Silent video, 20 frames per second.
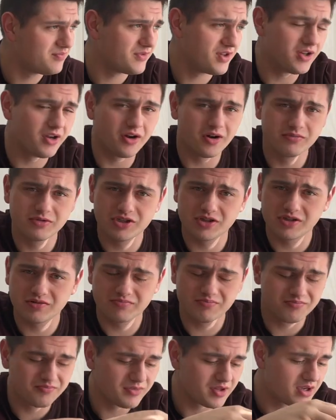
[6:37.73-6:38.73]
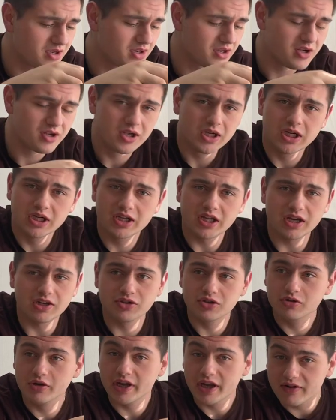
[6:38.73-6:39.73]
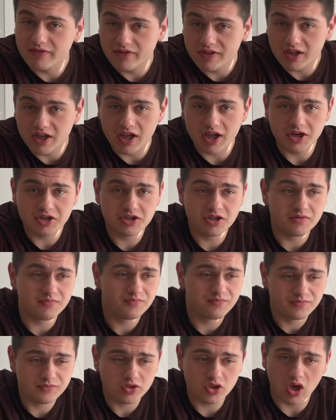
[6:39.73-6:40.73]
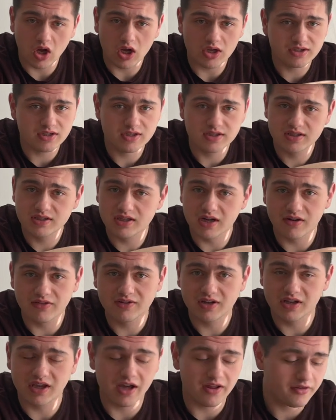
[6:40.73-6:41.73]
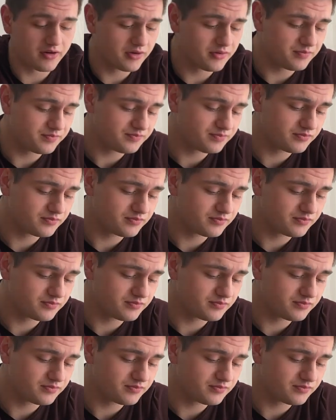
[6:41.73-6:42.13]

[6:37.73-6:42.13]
You know, I'm just getting creative in the kitchen, tossing stuff together.